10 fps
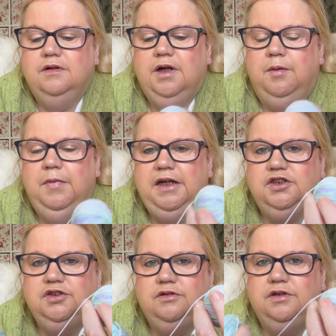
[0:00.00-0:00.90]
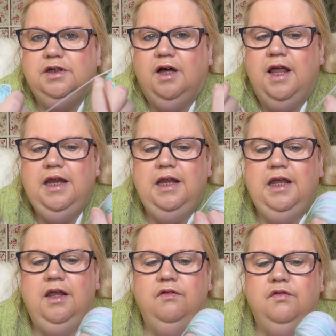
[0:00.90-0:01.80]
and make sure that I
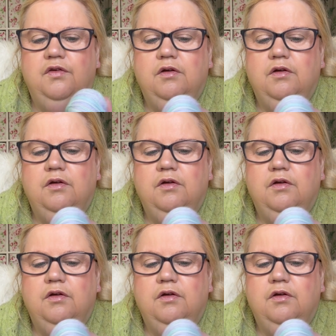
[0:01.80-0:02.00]
leave